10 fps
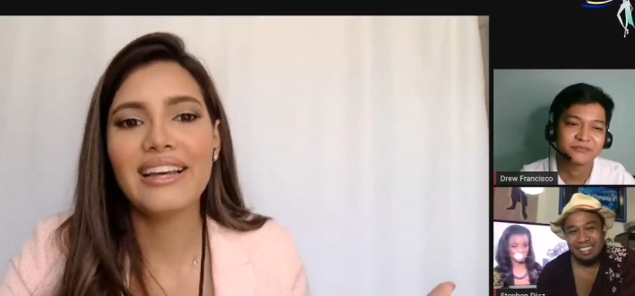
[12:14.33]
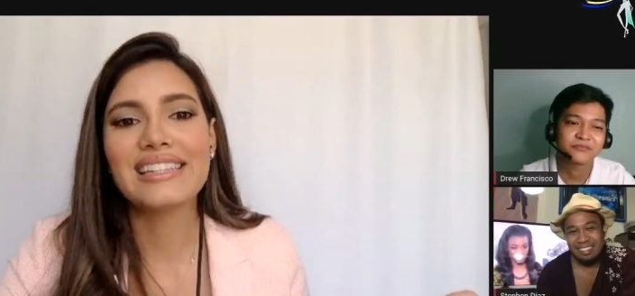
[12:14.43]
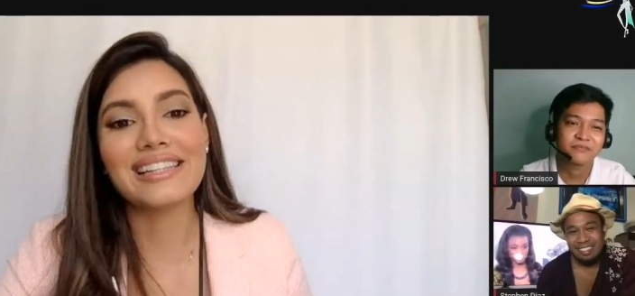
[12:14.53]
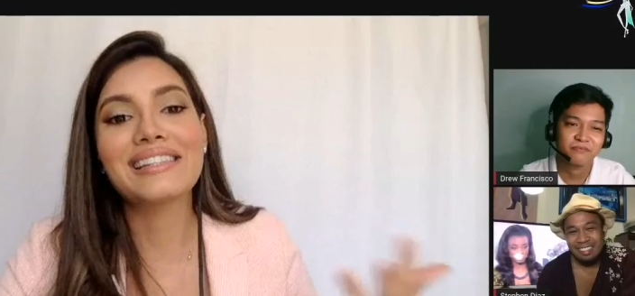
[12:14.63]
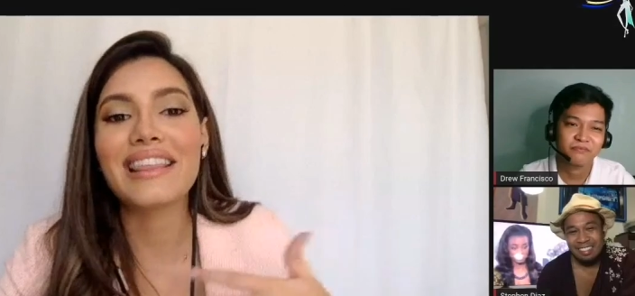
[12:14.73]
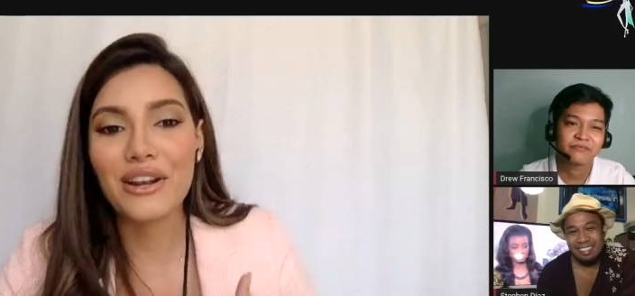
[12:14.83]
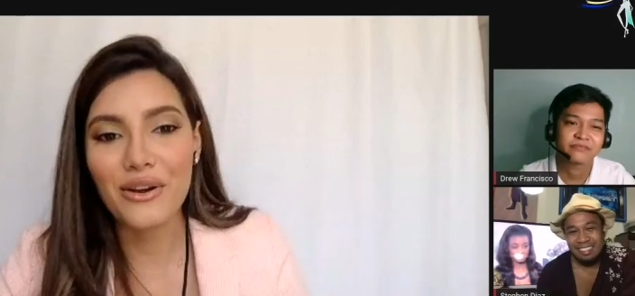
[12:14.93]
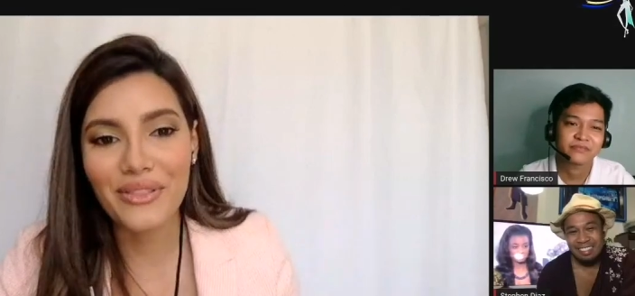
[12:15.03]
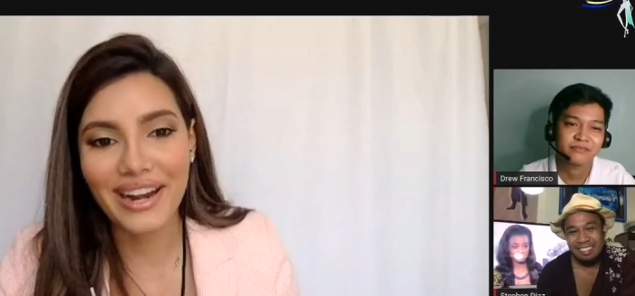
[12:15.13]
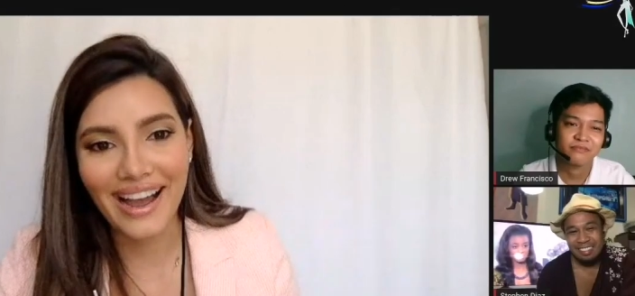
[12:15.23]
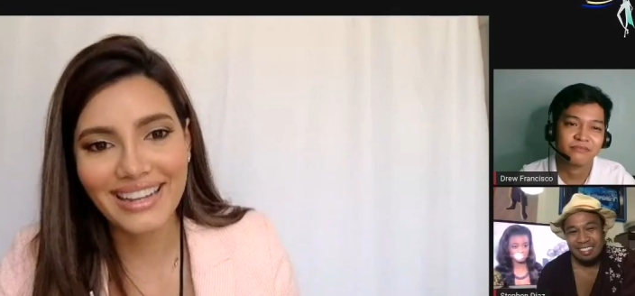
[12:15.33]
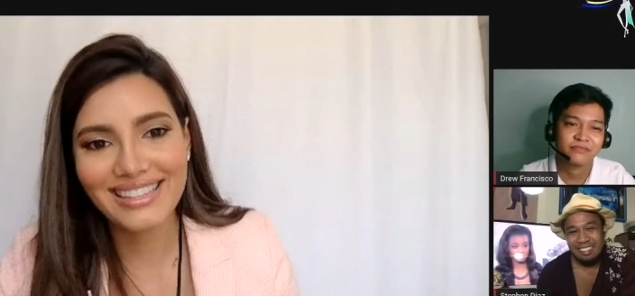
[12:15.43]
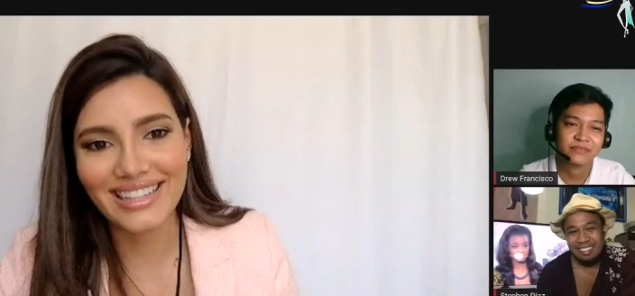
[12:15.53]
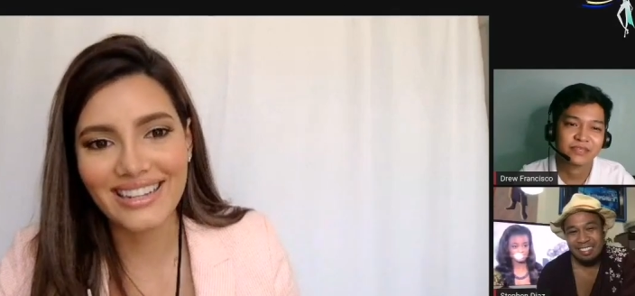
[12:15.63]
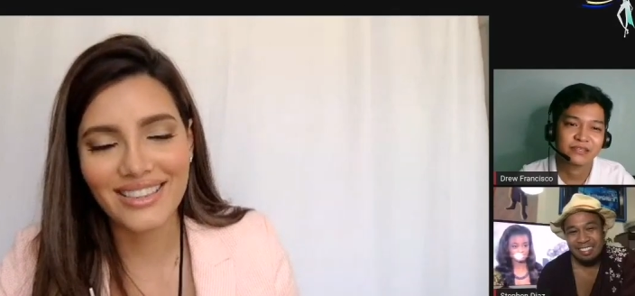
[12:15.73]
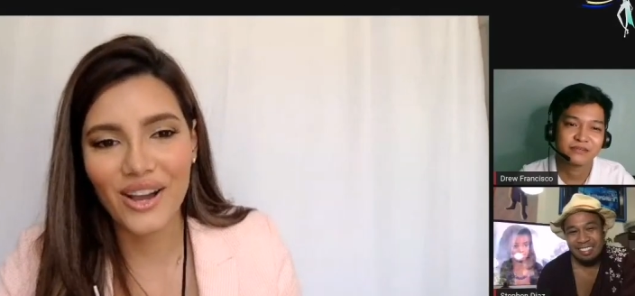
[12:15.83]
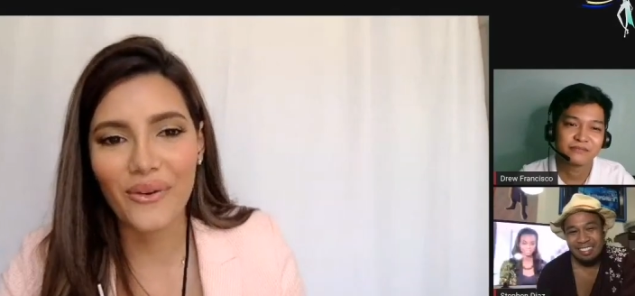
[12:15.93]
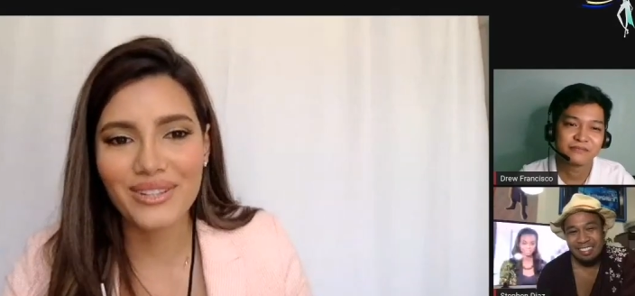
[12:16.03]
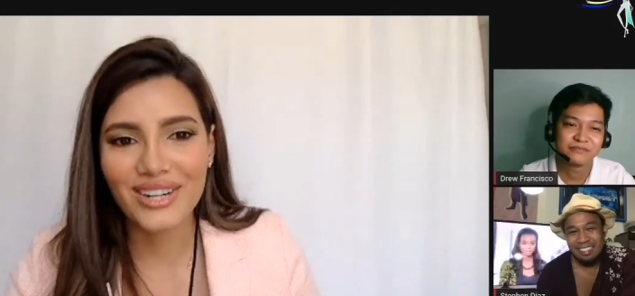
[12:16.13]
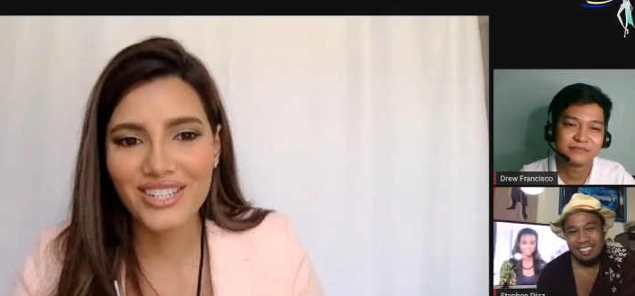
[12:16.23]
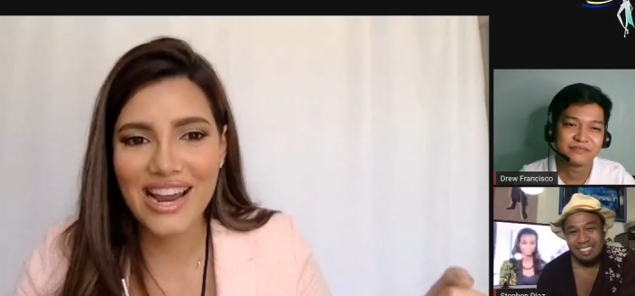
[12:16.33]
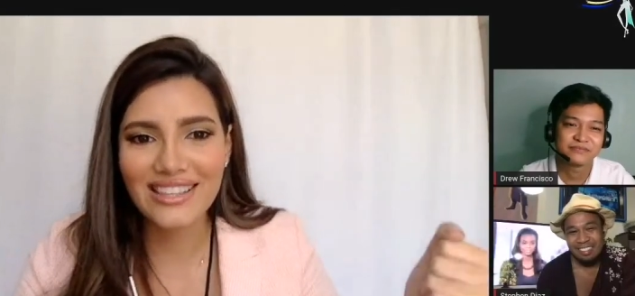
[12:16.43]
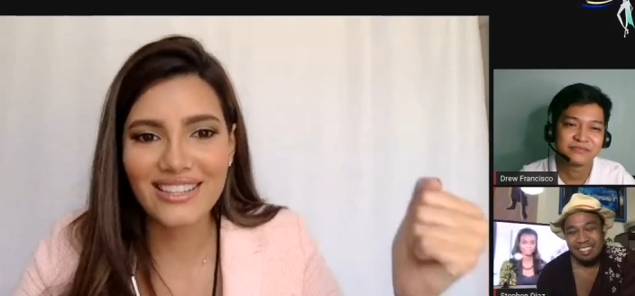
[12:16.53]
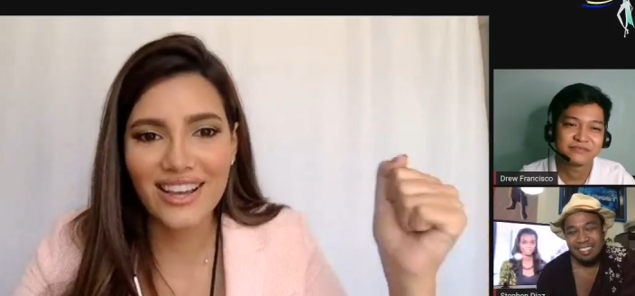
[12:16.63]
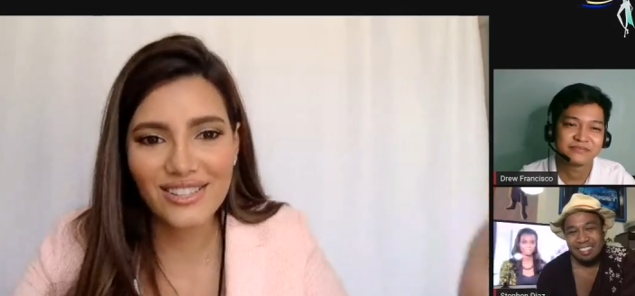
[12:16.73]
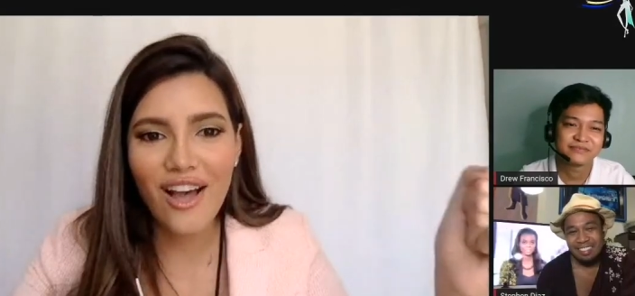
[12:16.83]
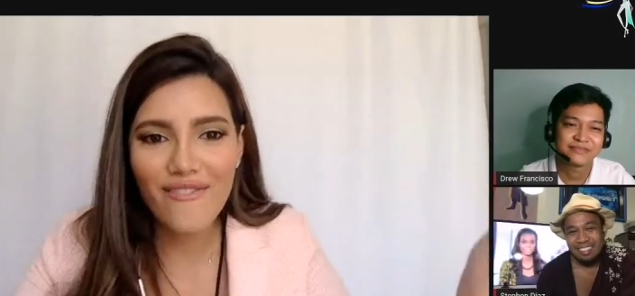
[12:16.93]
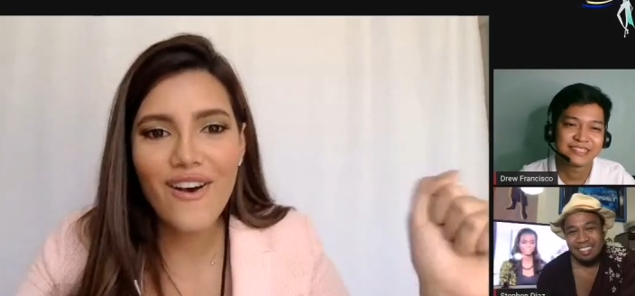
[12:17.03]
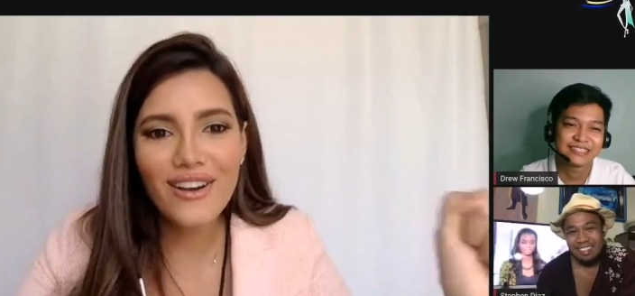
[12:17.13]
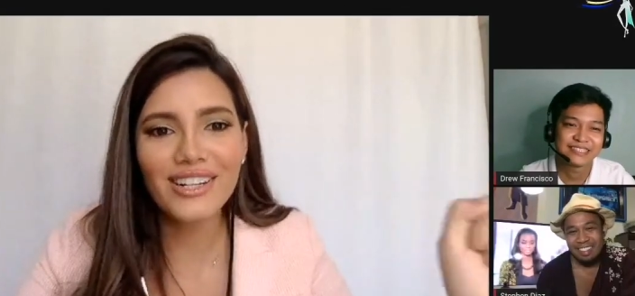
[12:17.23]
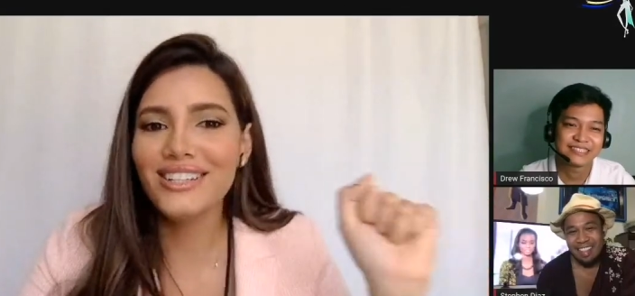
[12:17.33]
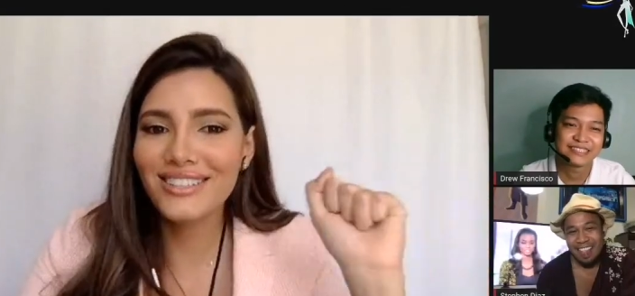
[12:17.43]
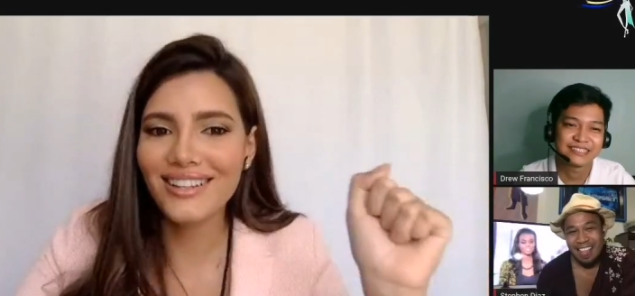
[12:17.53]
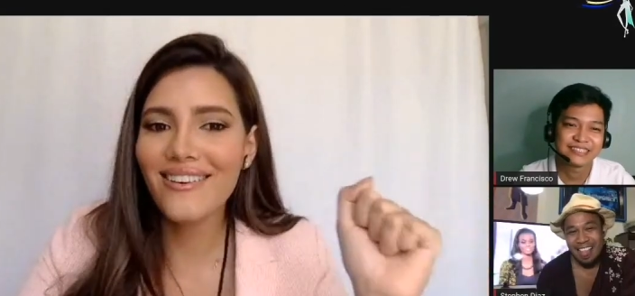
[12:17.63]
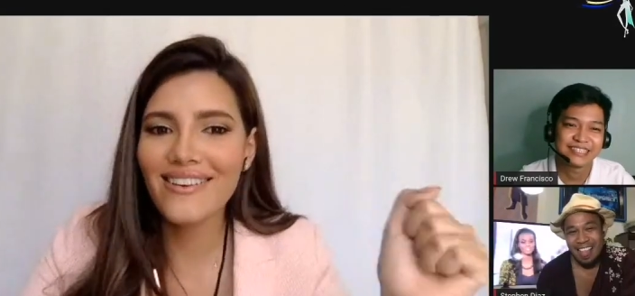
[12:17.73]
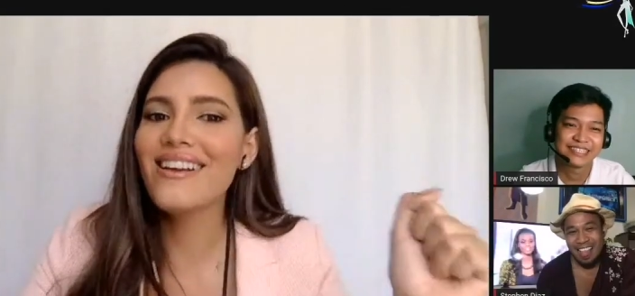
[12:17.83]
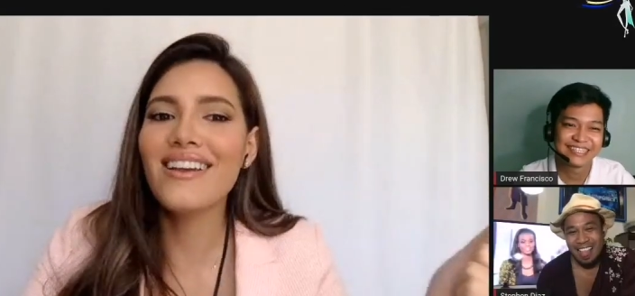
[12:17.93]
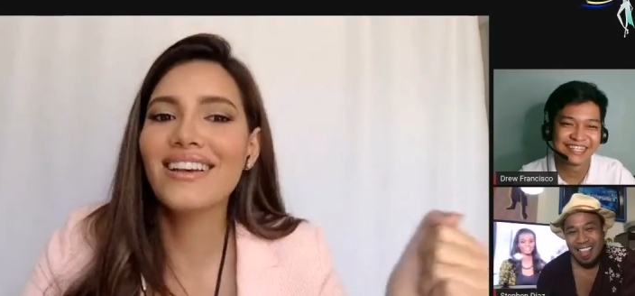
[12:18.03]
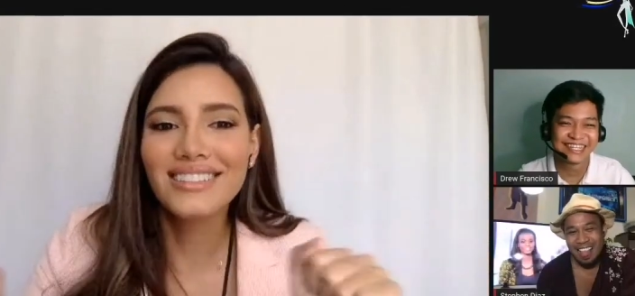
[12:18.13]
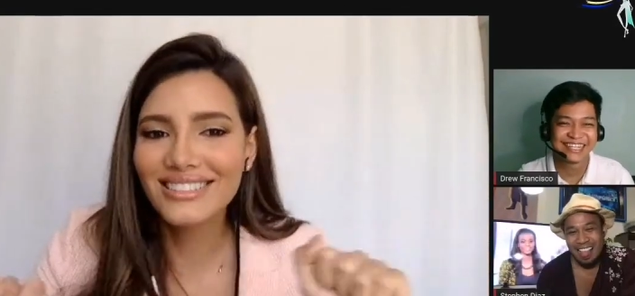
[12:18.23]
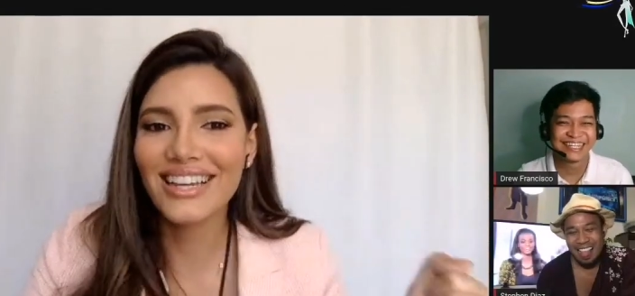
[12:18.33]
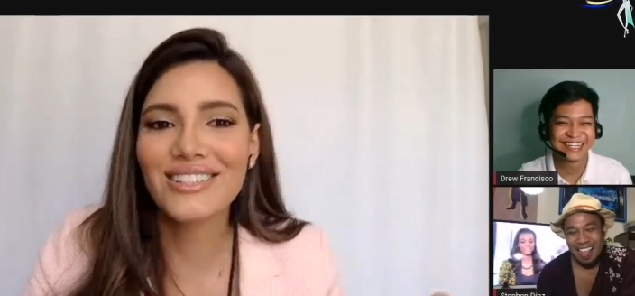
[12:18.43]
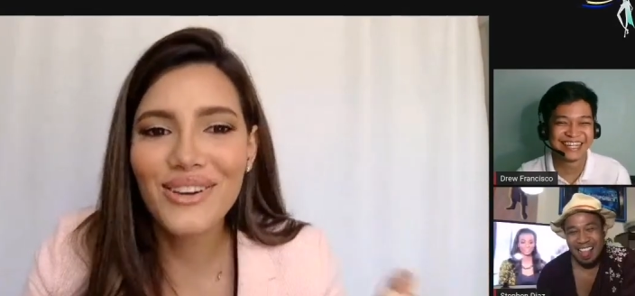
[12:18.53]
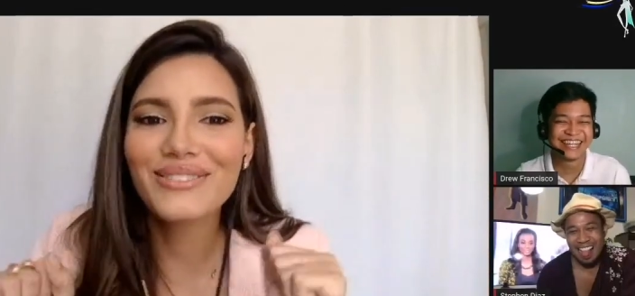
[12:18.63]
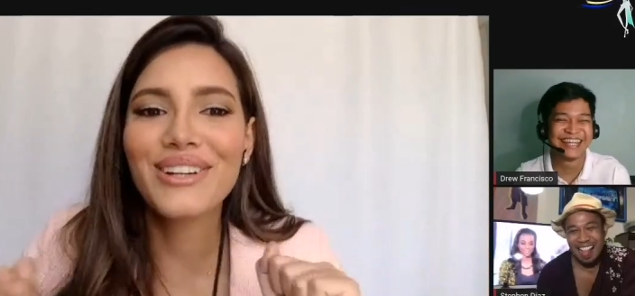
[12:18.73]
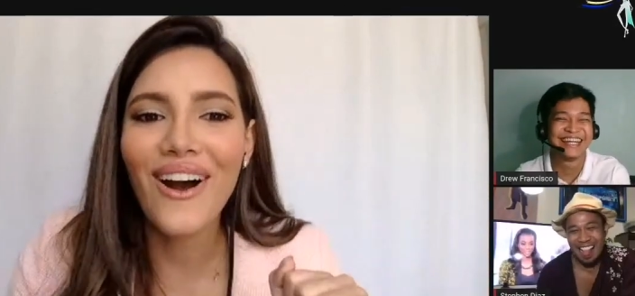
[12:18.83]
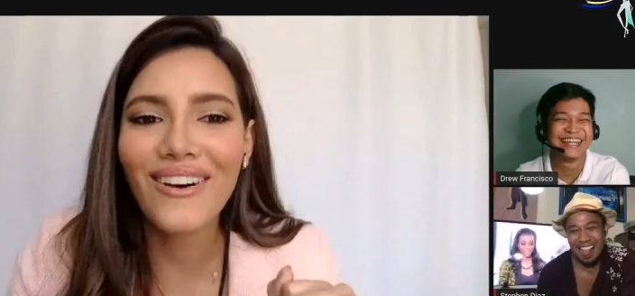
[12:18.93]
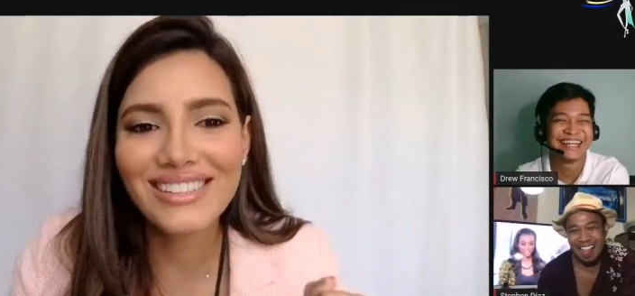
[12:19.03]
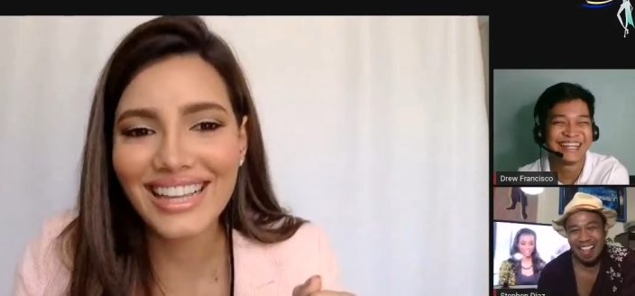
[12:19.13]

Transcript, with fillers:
Speaker 1: since they know that I sing, they always start chanting like Stephanie, Stephanie, like she's all